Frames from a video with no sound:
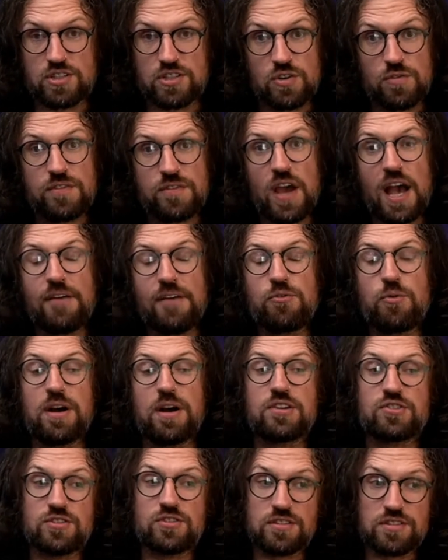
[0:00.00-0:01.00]
So if you have
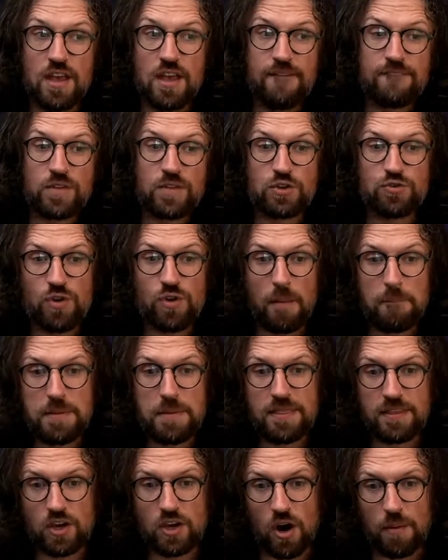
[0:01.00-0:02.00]
questions, drop them
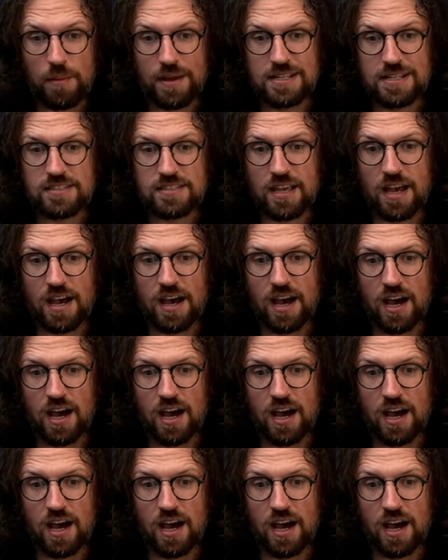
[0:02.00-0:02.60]
in the comments.